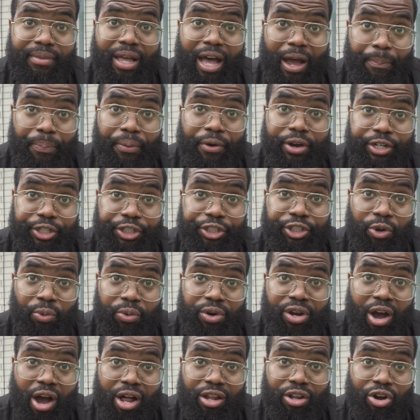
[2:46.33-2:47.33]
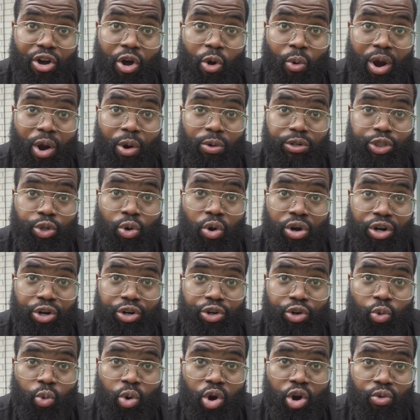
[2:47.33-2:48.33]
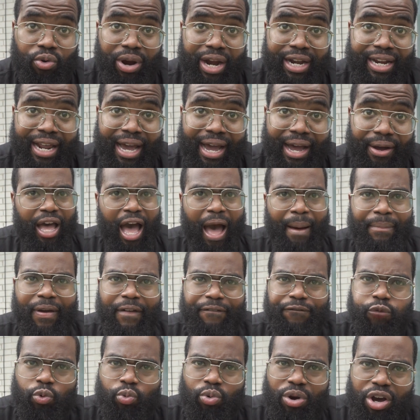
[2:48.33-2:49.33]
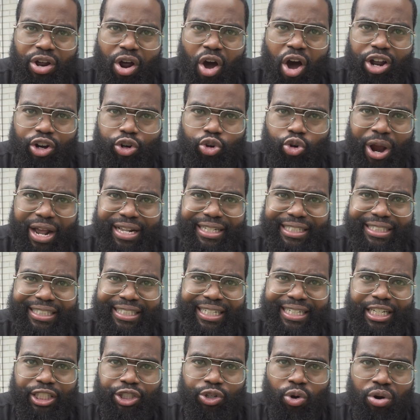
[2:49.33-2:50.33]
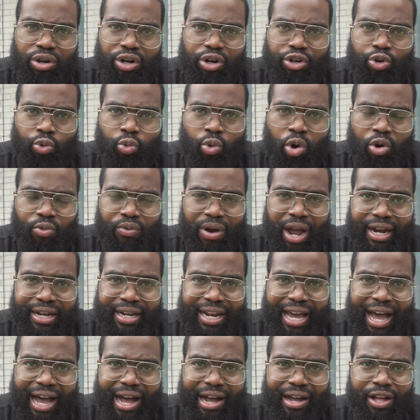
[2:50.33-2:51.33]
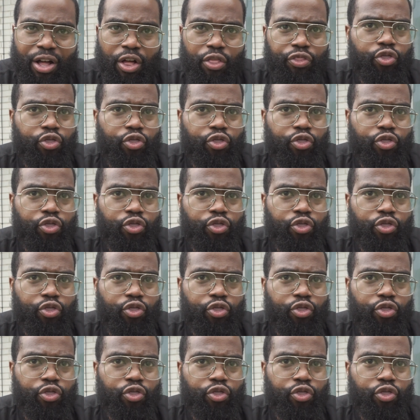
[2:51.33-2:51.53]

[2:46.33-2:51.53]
I'm pretty sure we all are aware of what's going on in the world right now. I mean, for real, all the crazy shit that's going on in the world right now.